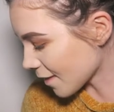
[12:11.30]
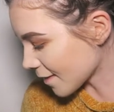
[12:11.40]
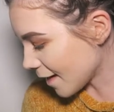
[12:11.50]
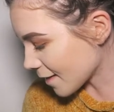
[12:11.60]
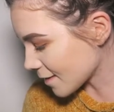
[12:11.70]
the
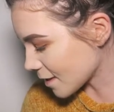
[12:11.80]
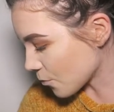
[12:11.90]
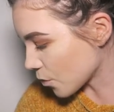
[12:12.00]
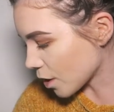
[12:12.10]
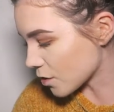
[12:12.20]
next
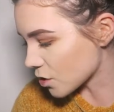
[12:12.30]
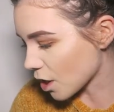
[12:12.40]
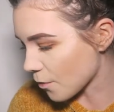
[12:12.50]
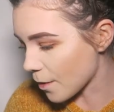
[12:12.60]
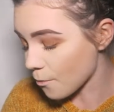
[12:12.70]
thing we're going to
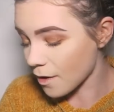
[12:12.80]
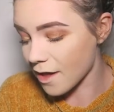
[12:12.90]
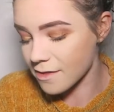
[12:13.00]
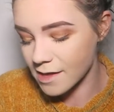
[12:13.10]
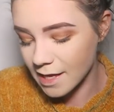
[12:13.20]
go in
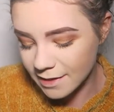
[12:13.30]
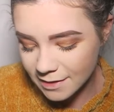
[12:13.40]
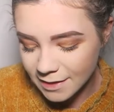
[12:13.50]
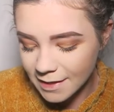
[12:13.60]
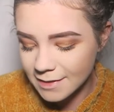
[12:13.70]
with is
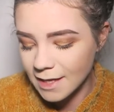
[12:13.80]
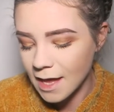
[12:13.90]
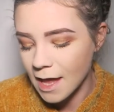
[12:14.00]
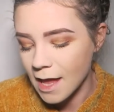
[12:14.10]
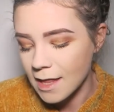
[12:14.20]
this
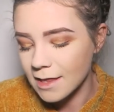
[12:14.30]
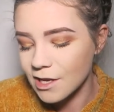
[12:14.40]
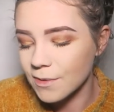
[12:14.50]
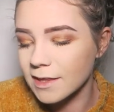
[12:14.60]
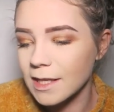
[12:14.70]

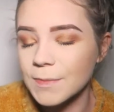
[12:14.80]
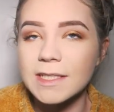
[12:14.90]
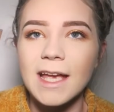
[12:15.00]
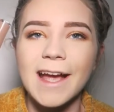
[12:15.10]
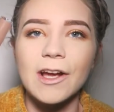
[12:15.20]
liquid
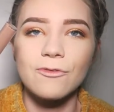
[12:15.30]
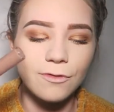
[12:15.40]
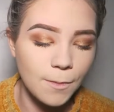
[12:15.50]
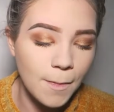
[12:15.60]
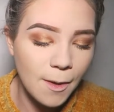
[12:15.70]
lipstick
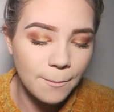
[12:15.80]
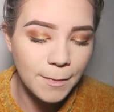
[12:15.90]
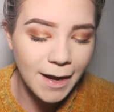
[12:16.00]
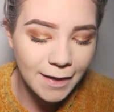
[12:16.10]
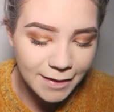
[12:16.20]
from
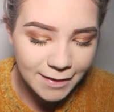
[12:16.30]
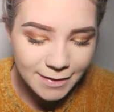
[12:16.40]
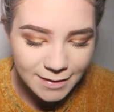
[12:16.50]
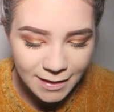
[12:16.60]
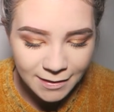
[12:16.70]
MAC.
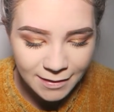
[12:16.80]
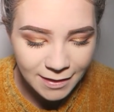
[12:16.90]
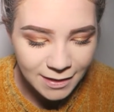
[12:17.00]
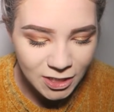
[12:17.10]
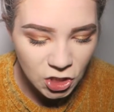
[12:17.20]
It's in
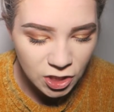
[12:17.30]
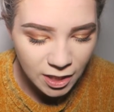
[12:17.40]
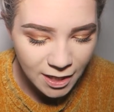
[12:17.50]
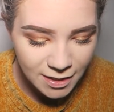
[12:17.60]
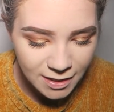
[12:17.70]
the
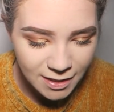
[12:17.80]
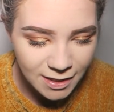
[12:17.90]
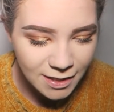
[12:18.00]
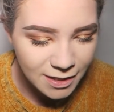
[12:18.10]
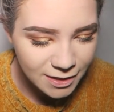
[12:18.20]

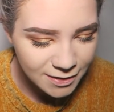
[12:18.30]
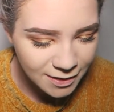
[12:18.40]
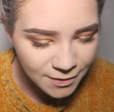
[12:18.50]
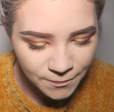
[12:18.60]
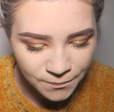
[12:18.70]
shade
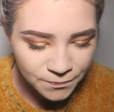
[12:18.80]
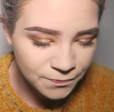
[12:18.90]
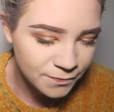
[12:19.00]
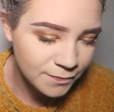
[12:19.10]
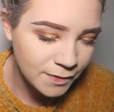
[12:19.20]

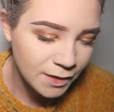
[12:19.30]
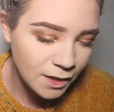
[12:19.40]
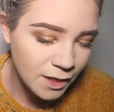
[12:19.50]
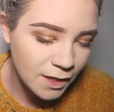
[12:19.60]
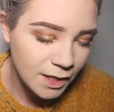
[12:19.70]

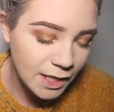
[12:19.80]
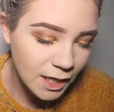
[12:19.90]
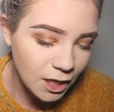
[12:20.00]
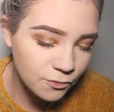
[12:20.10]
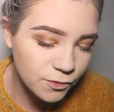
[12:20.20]

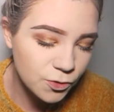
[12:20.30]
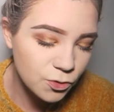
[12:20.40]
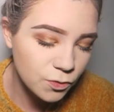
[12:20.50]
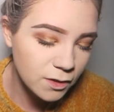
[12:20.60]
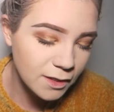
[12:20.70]

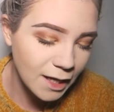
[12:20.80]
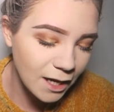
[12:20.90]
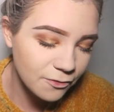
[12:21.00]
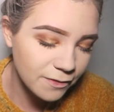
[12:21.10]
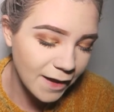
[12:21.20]

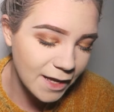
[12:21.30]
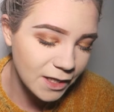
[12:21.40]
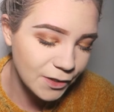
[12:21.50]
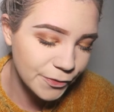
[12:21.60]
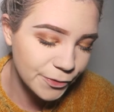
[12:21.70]

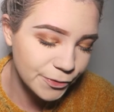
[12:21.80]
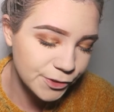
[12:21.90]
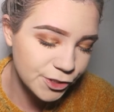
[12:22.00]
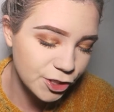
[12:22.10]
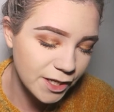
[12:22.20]
Cafe au
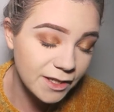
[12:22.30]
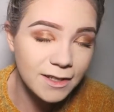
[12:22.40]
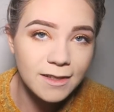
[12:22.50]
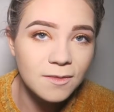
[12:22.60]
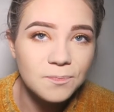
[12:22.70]

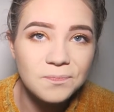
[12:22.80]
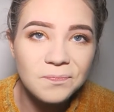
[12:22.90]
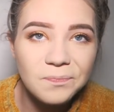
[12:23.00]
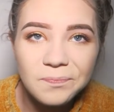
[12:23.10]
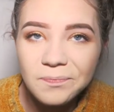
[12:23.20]
Chic.
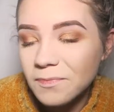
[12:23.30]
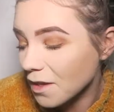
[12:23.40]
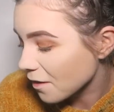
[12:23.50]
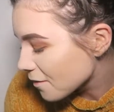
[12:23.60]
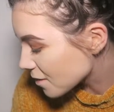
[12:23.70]

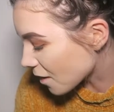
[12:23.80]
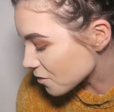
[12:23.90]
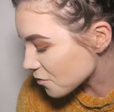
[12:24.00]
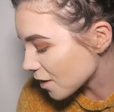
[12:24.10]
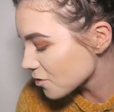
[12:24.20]

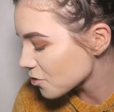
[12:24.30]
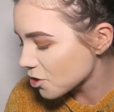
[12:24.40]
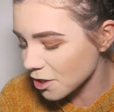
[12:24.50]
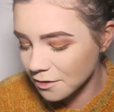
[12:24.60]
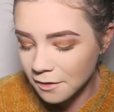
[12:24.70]
Sounds
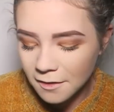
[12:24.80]
French.